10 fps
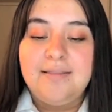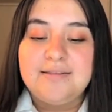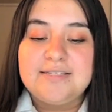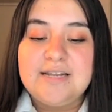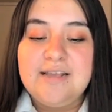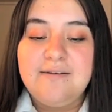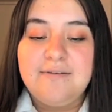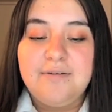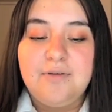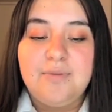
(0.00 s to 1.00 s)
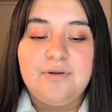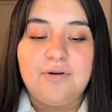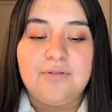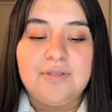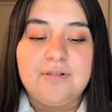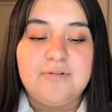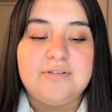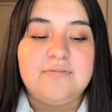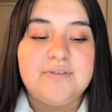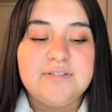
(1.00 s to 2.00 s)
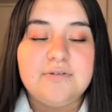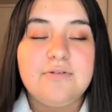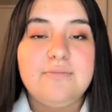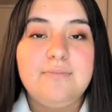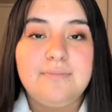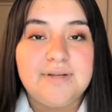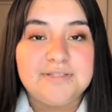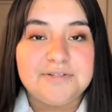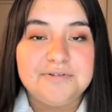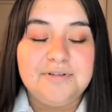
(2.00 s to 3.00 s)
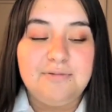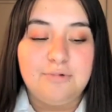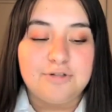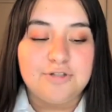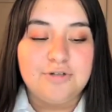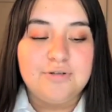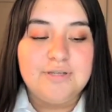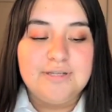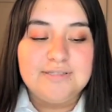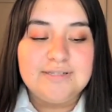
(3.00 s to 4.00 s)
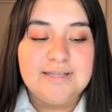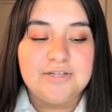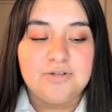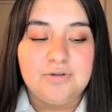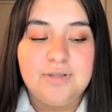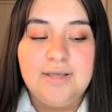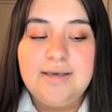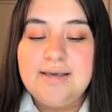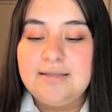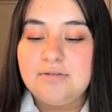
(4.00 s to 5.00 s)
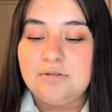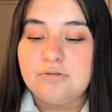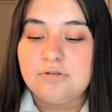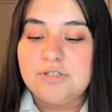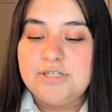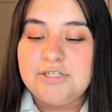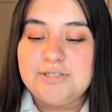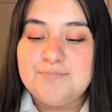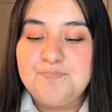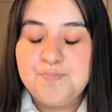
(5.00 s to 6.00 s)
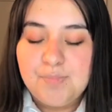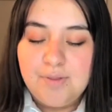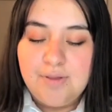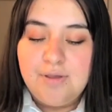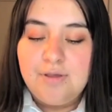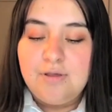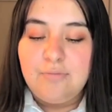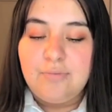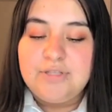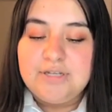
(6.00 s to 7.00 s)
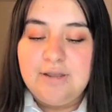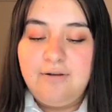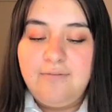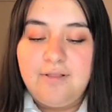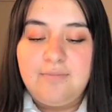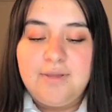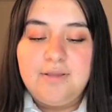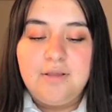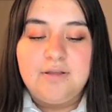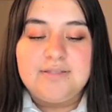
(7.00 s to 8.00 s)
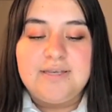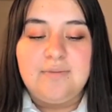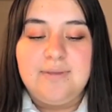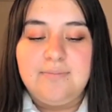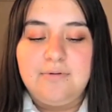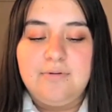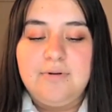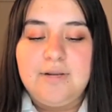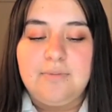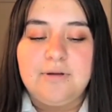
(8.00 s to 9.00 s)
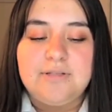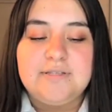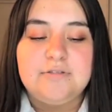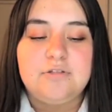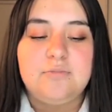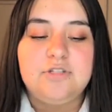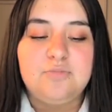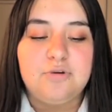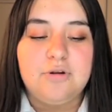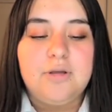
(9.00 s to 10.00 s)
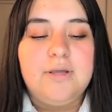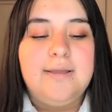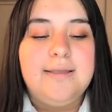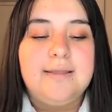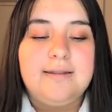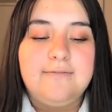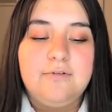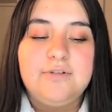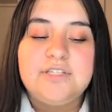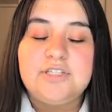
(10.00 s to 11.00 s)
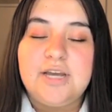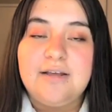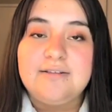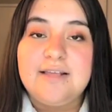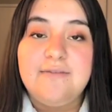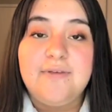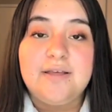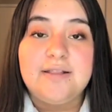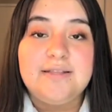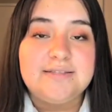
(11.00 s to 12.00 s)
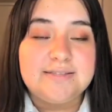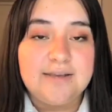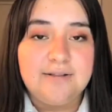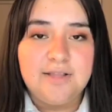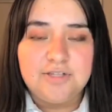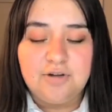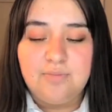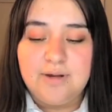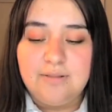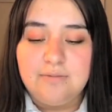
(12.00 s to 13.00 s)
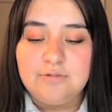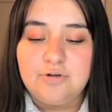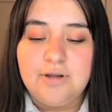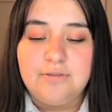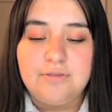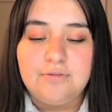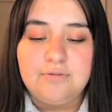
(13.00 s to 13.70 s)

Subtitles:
The study of human growth includes physical, mental, emotional, intellectual, and social changes. With child development, you can see how people, neighborhoods, and so much more can influence a child's life and can lead to psychological problems throughout